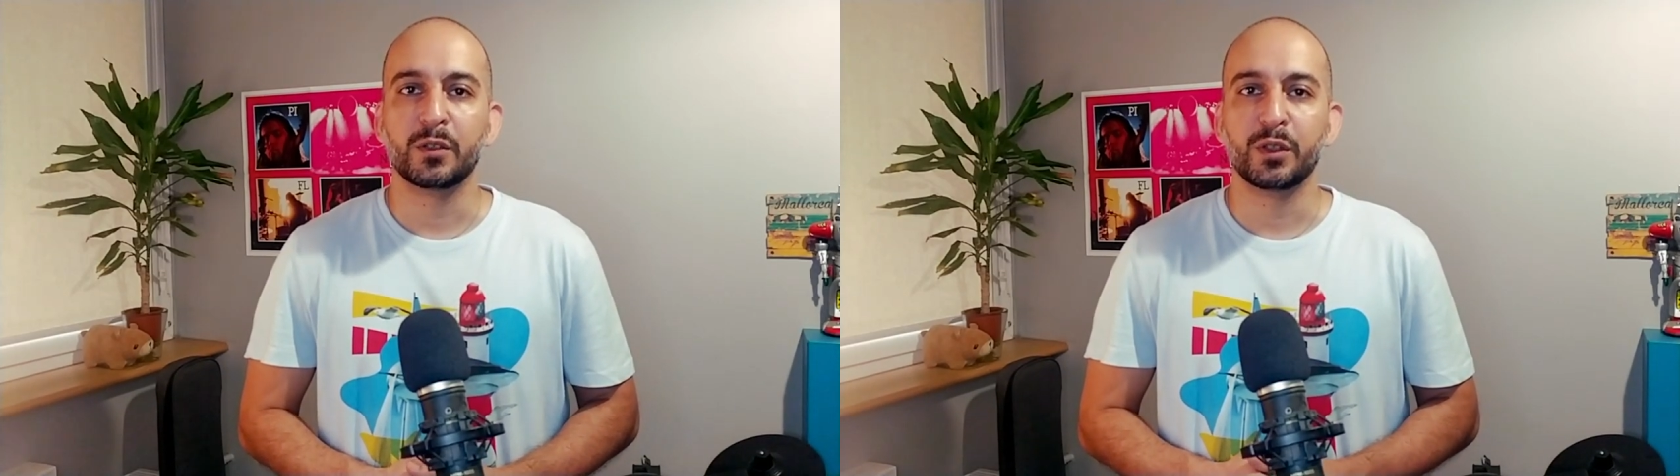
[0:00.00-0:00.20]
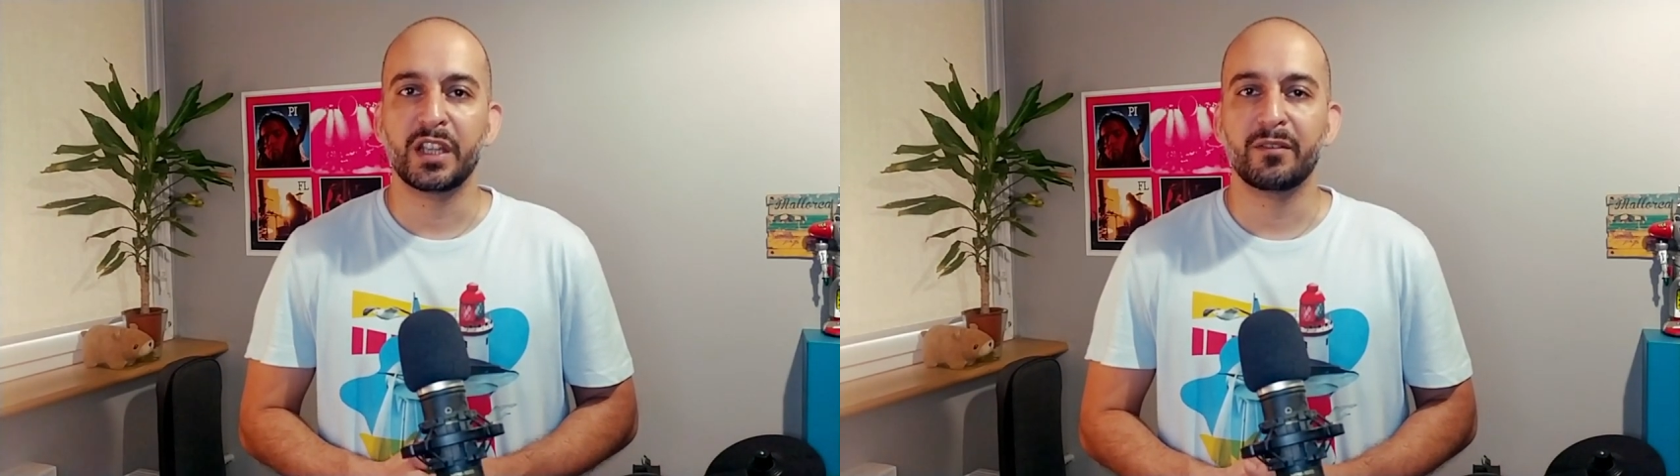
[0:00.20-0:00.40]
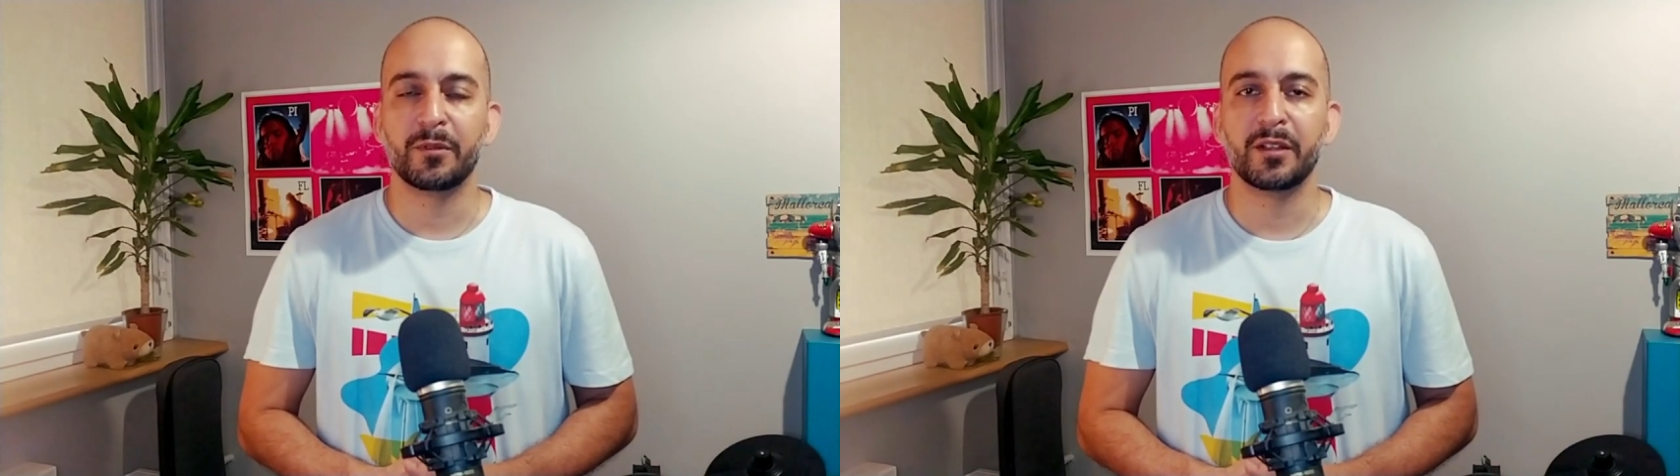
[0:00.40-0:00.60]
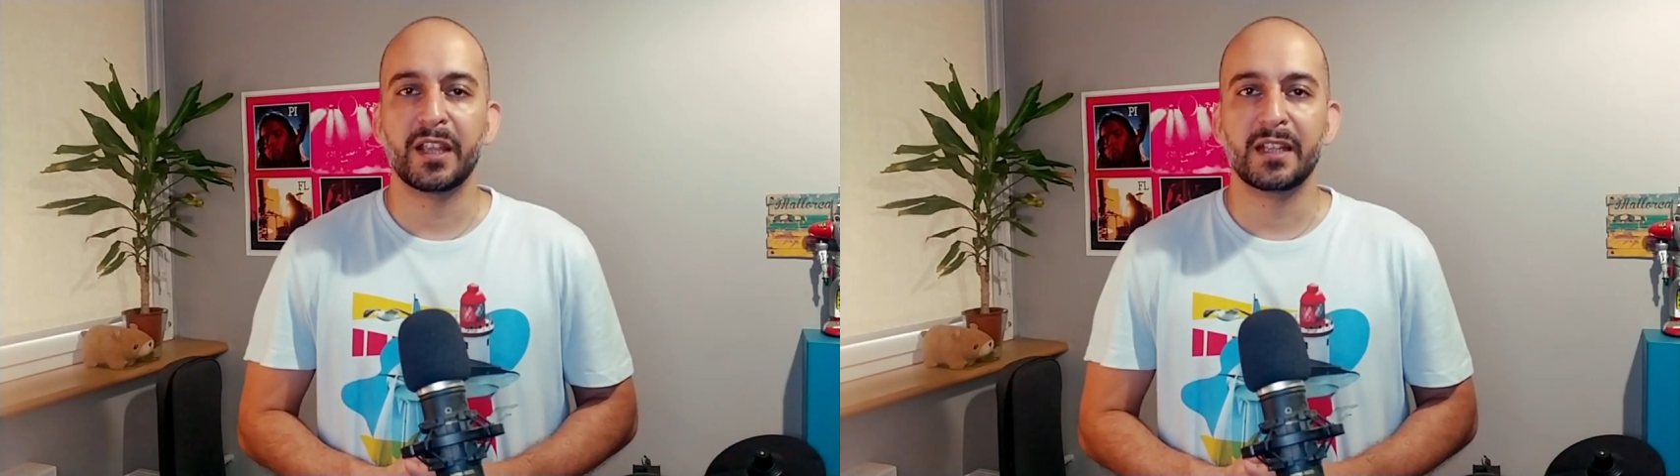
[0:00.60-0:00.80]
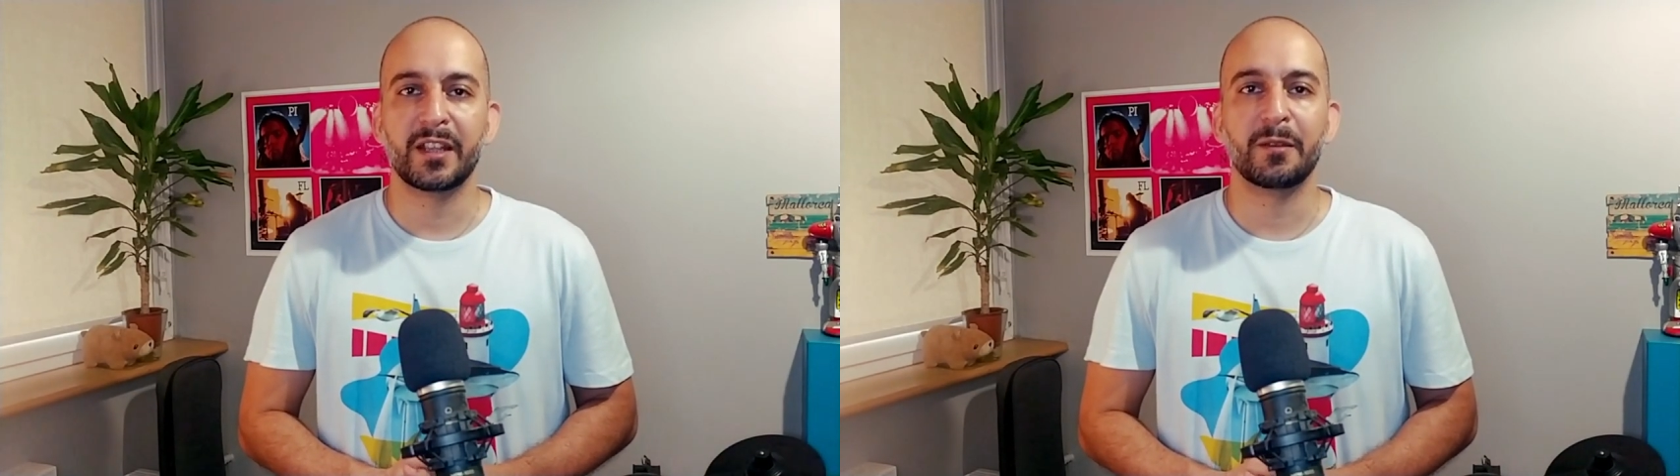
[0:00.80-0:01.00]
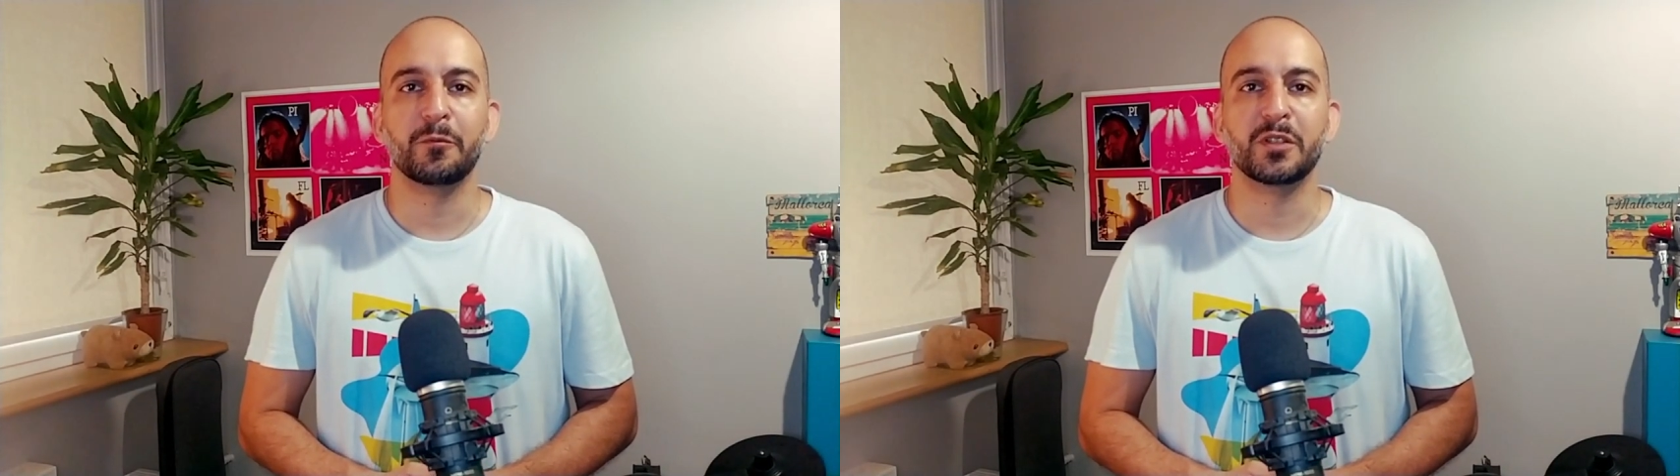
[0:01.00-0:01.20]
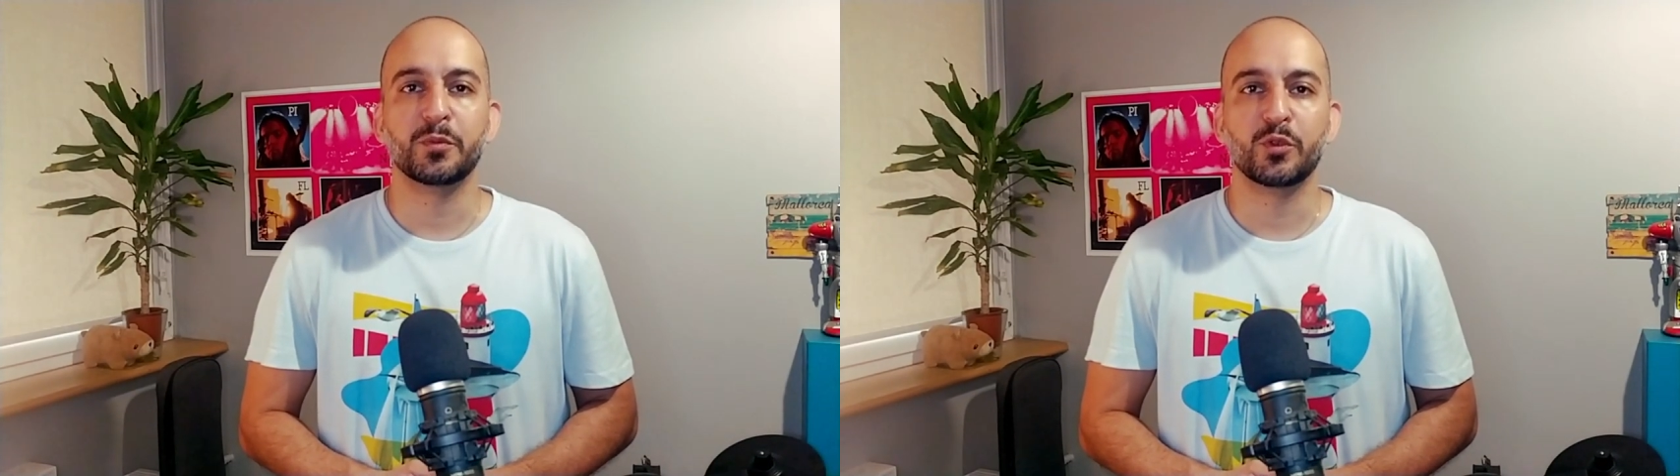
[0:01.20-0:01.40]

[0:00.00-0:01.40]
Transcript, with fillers: to give him a nickname which